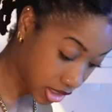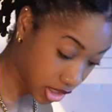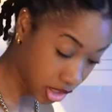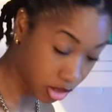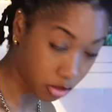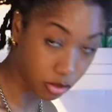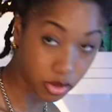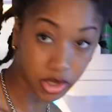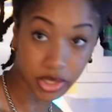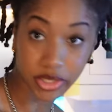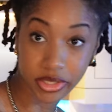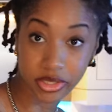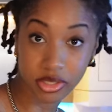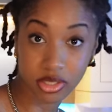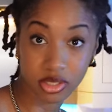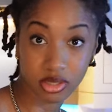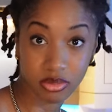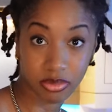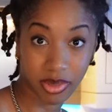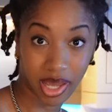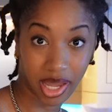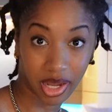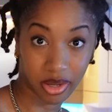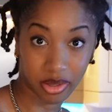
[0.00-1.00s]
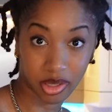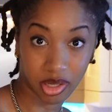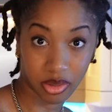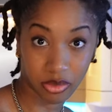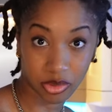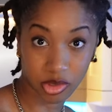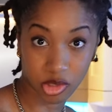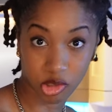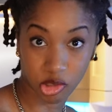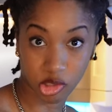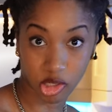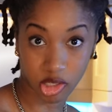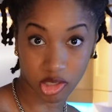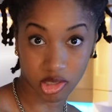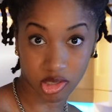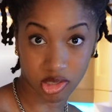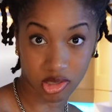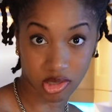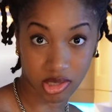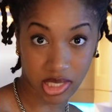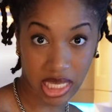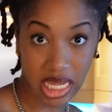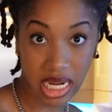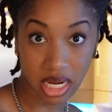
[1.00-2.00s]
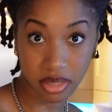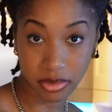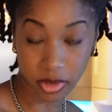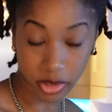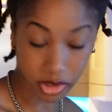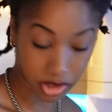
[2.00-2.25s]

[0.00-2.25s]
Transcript: than it was back when it was just caramel